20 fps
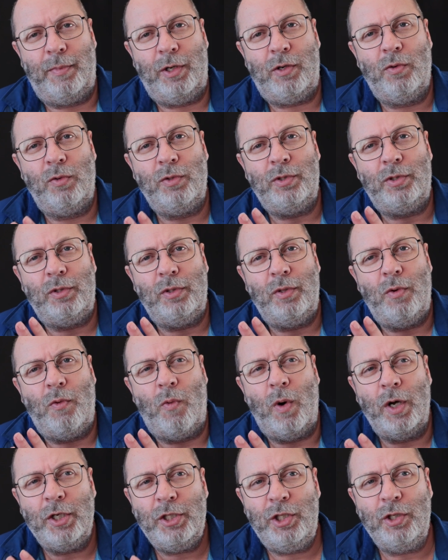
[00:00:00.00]
because
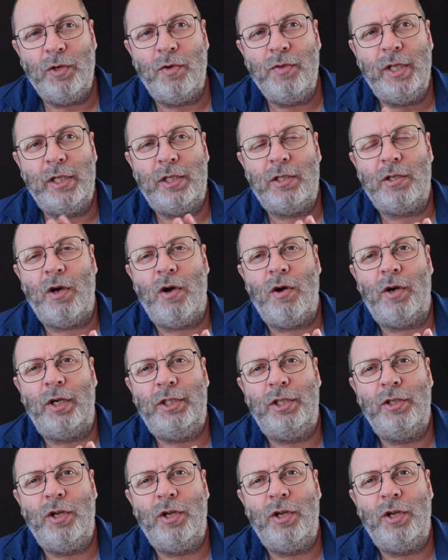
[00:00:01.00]
once you're on the target,